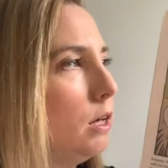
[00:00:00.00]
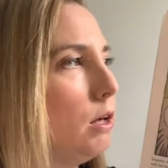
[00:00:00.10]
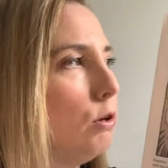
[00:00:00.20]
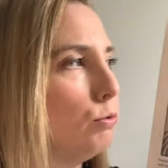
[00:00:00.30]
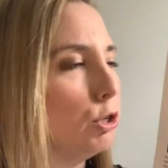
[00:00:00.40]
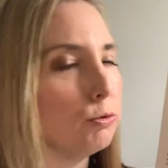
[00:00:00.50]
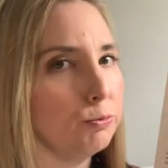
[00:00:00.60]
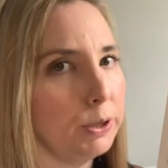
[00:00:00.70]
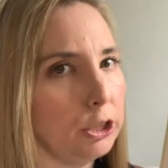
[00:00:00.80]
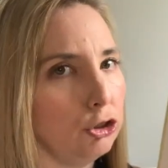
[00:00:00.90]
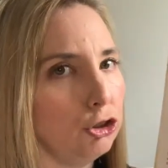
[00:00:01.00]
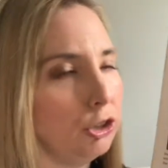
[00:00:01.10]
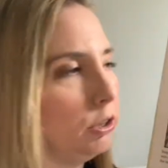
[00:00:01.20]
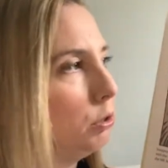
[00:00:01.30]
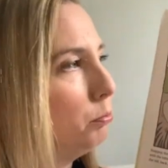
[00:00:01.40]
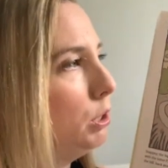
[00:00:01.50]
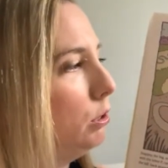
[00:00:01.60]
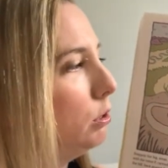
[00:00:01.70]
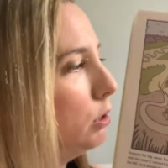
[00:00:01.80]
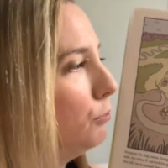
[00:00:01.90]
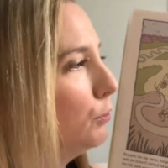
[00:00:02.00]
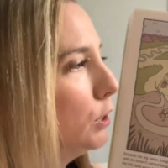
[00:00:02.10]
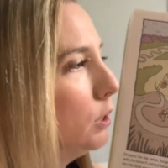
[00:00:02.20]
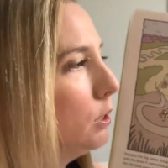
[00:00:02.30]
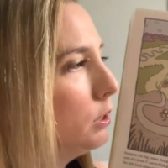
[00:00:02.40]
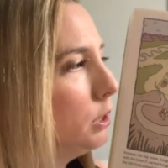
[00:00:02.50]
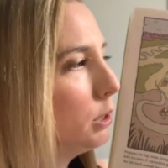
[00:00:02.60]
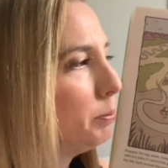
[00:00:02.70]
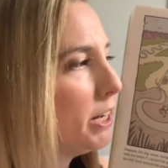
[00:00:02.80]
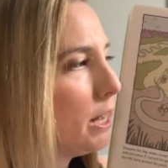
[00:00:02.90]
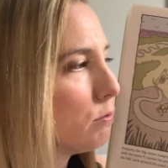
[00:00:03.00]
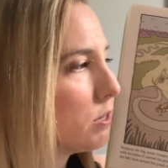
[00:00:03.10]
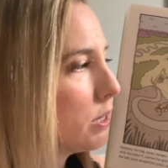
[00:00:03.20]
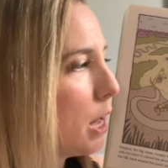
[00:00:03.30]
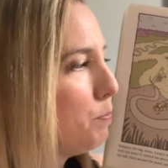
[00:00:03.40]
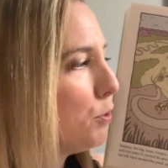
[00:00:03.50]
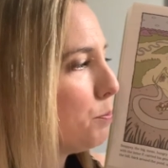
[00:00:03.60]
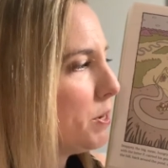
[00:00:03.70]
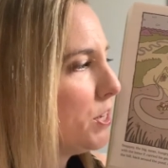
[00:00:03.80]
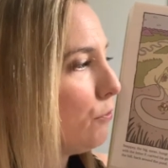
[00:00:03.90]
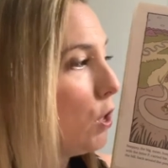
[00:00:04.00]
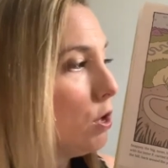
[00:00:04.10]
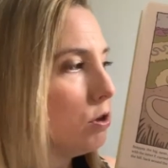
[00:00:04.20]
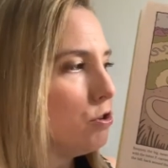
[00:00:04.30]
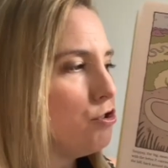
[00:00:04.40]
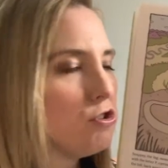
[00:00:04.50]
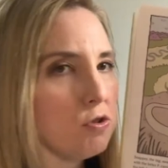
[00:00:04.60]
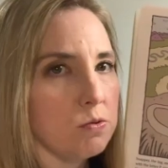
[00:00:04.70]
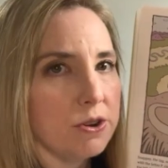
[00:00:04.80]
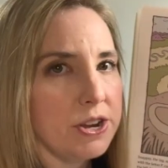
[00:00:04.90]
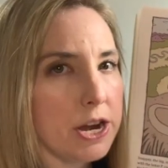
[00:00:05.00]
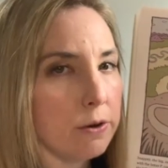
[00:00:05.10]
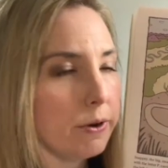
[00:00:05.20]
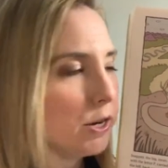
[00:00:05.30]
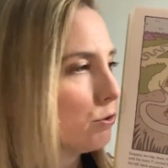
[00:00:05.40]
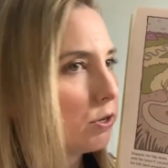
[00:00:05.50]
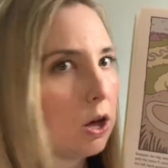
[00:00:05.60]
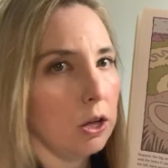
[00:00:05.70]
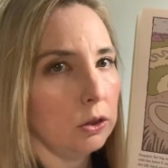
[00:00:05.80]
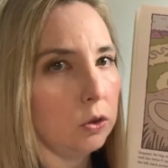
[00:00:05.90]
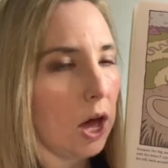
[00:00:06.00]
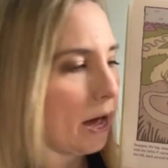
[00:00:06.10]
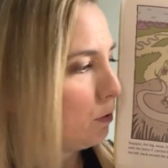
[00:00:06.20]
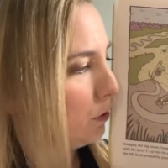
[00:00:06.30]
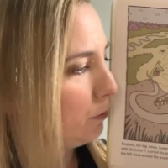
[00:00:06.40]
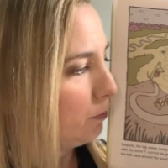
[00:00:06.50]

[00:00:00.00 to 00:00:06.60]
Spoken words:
Oh, you're really cheesing me off. It's my house. I built it myself. No narrators allowed.